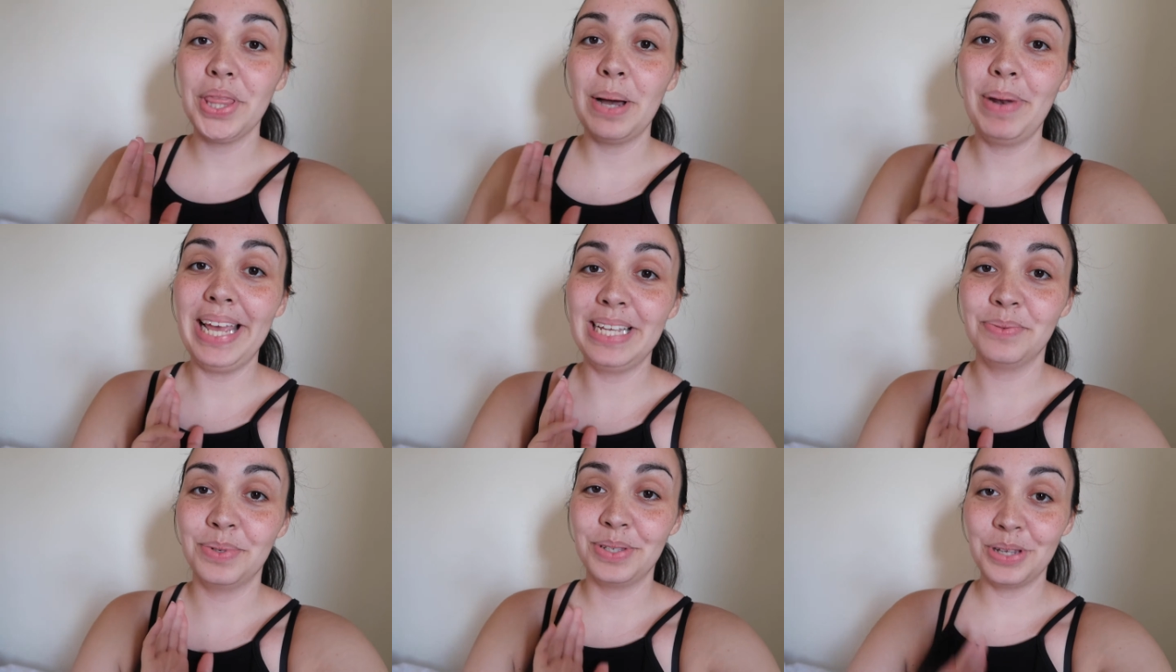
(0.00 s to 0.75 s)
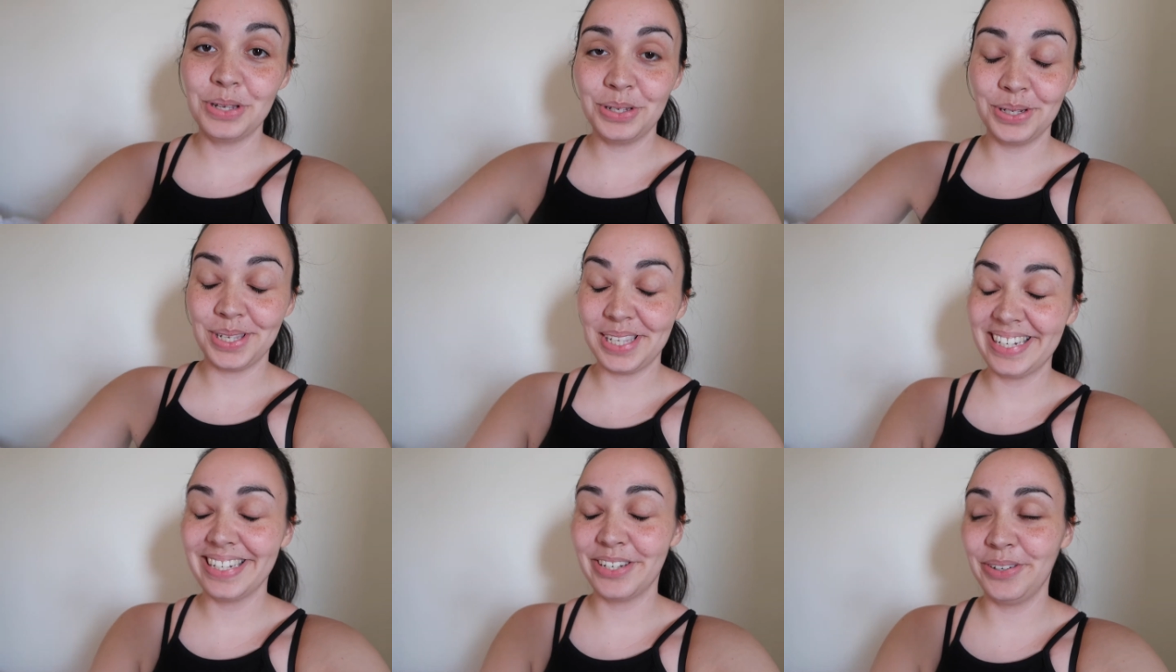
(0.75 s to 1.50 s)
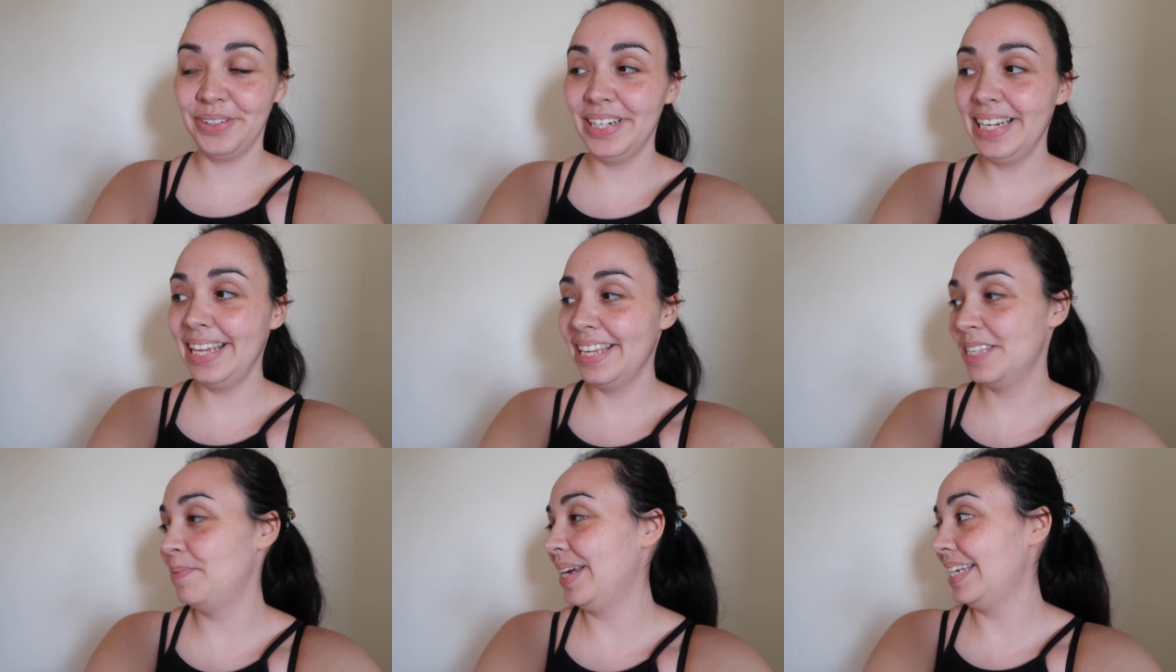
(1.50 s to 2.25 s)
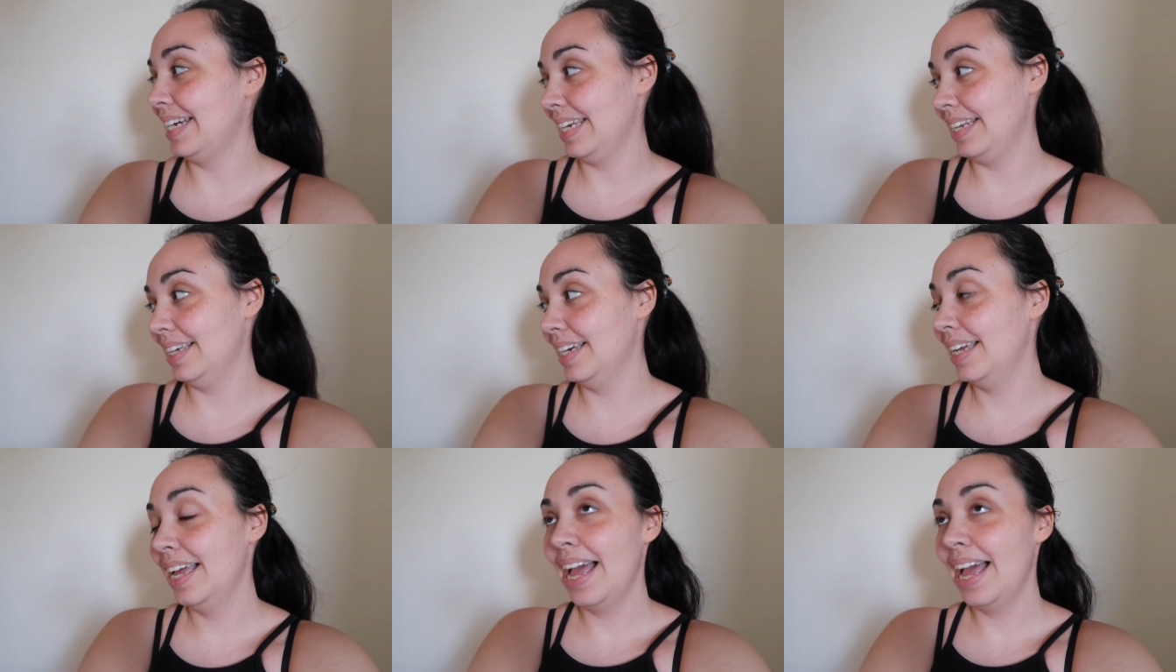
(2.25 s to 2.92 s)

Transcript: that place was just truly spectacular.